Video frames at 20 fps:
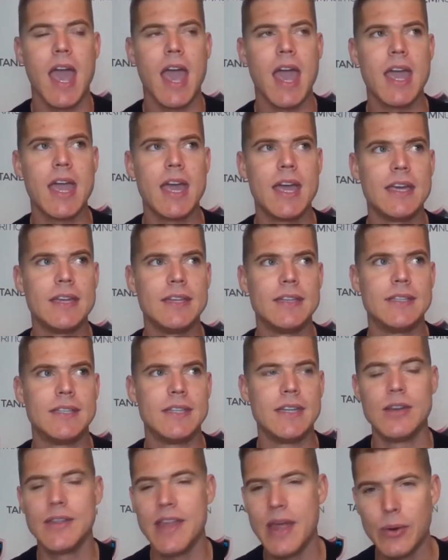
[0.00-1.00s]
And,
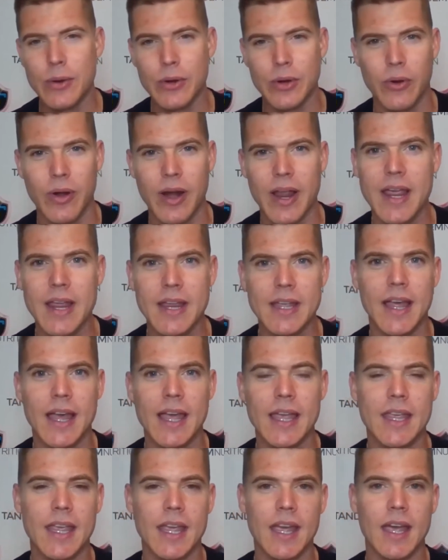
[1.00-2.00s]
you know, they were great.
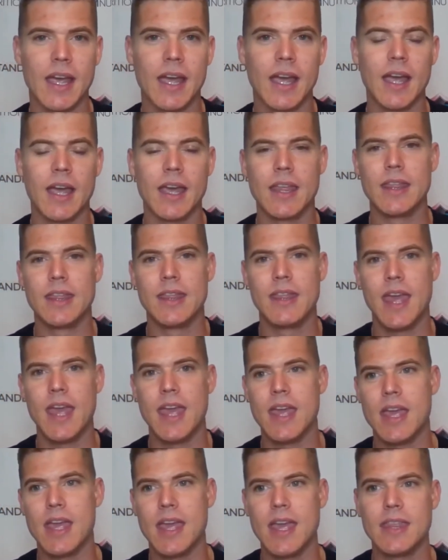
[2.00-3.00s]
Like
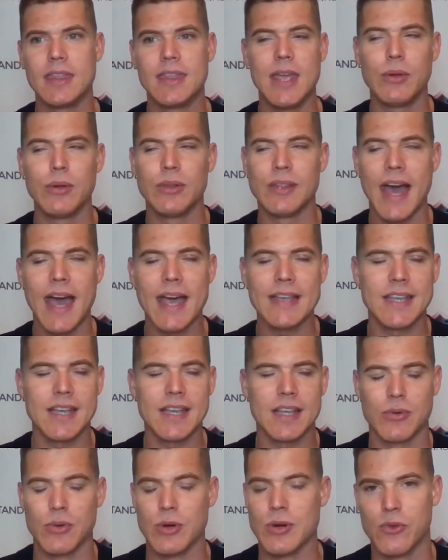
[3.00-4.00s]
they would last
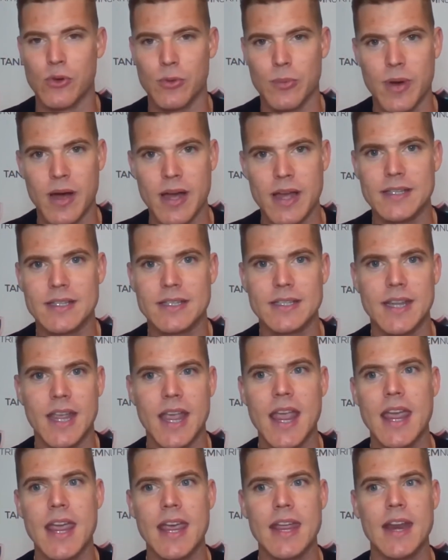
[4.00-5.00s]
like 3 to 4 months.
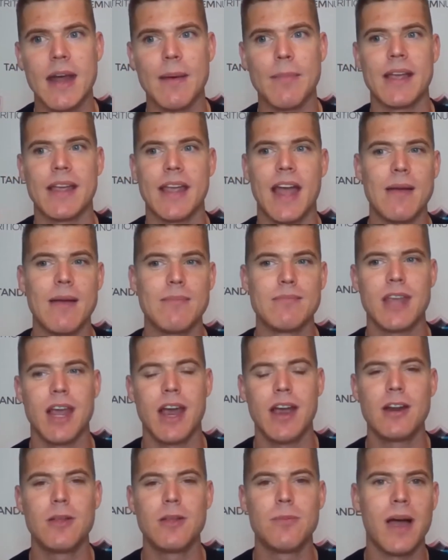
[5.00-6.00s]
And I'm like, I'm
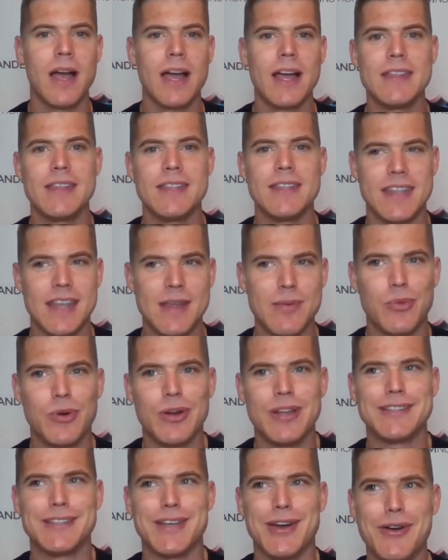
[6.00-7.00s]
tired of buying the same
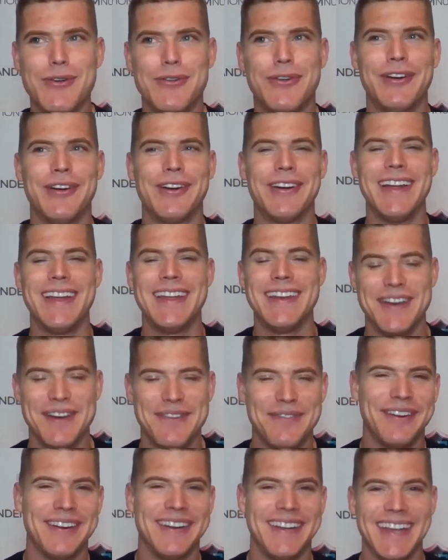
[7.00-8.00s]
ones over and
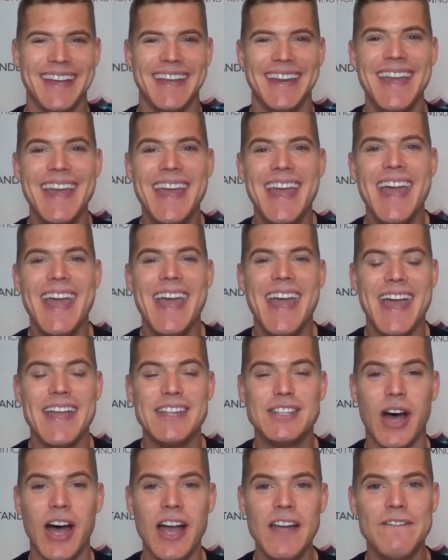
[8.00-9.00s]
over again.
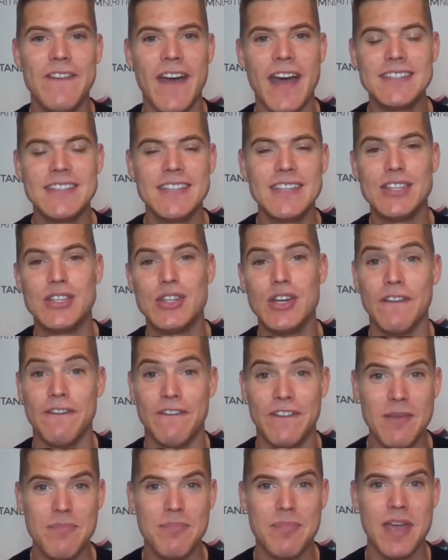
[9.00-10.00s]
And so I invested into a
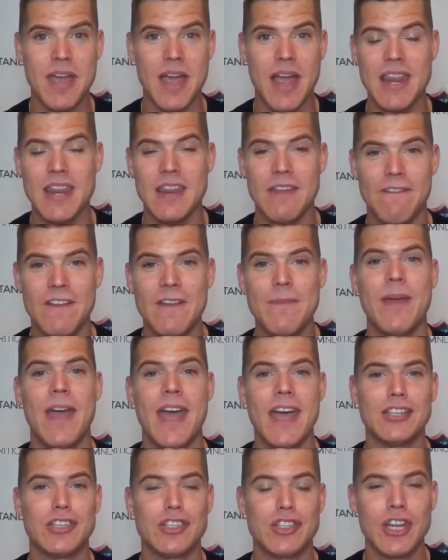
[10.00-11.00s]
Fitbit, and the
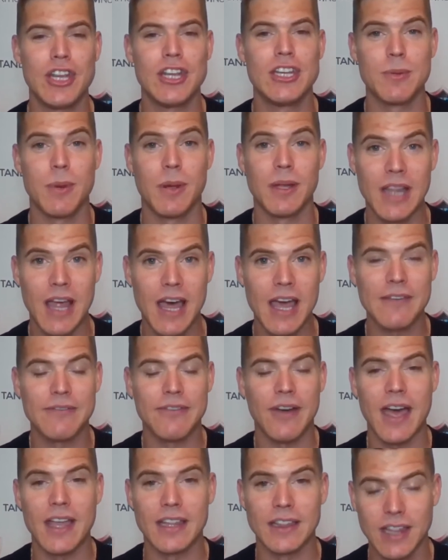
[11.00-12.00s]
Fitbit has changed my
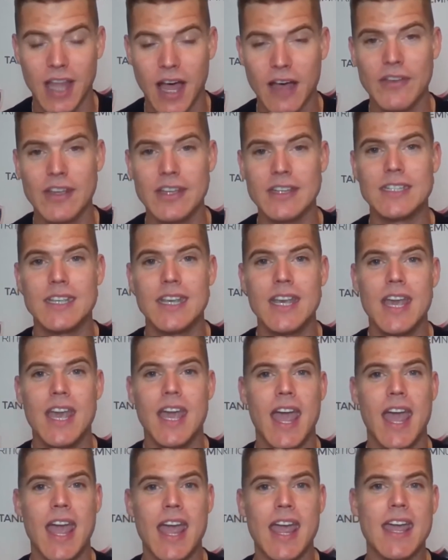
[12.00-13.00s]
life. I love it.
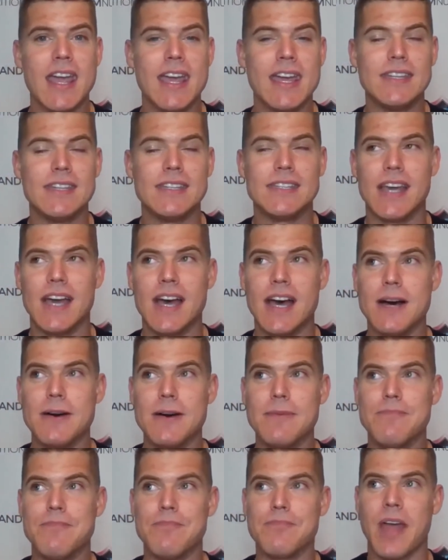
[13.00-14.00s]
And
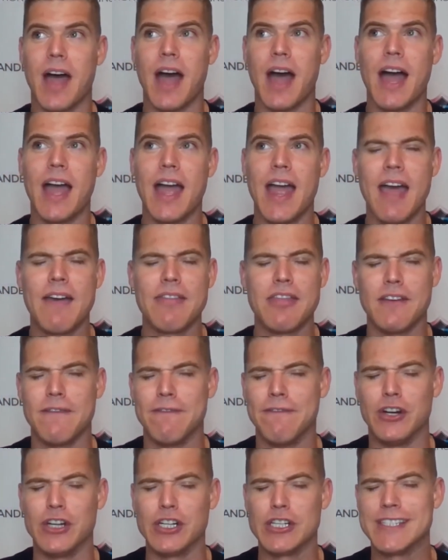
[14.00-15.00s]
I had the
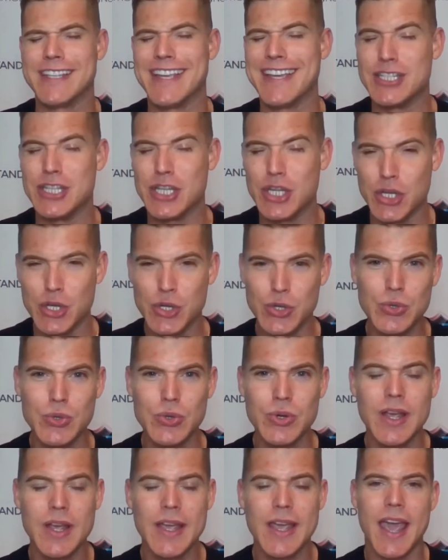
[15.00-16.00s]
Versa
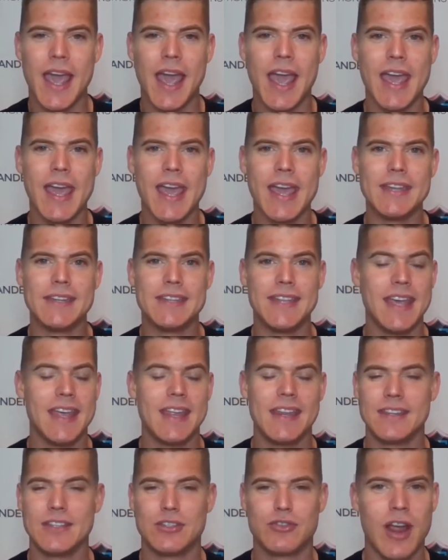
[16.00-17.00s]
2, and
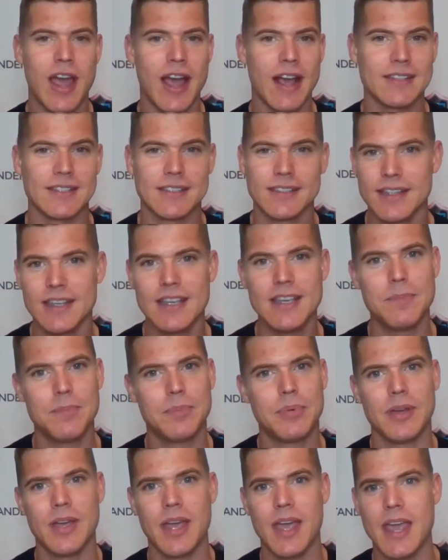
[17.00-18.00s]
it tracks
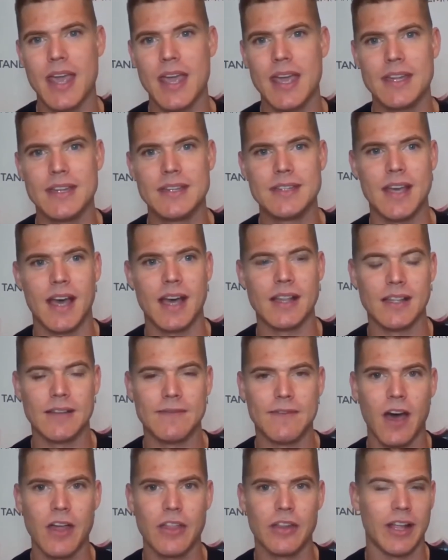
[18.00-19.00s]
sleep and a
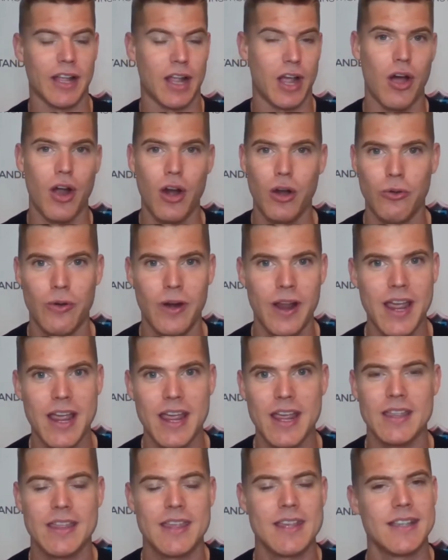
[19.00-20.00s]
lot of other like heart
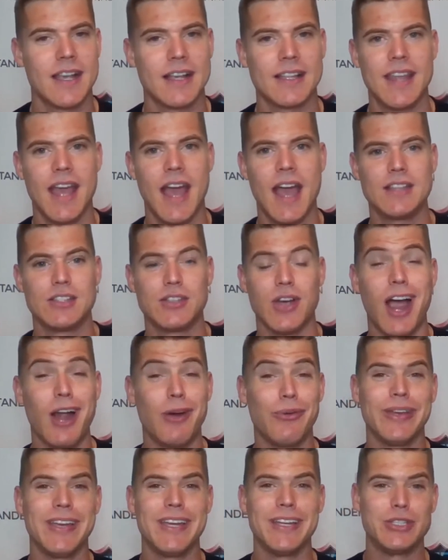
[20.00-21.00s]
rate, things like that. So I
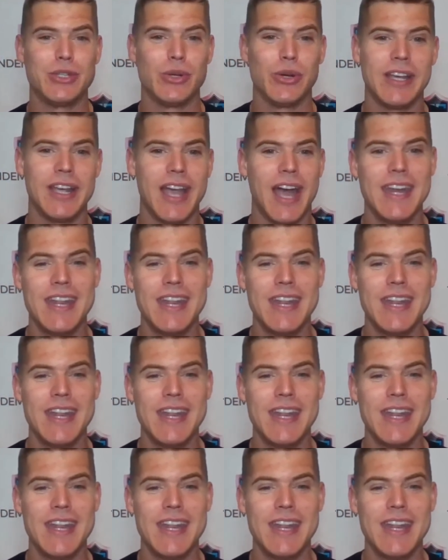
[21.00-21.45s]
really enjoy it.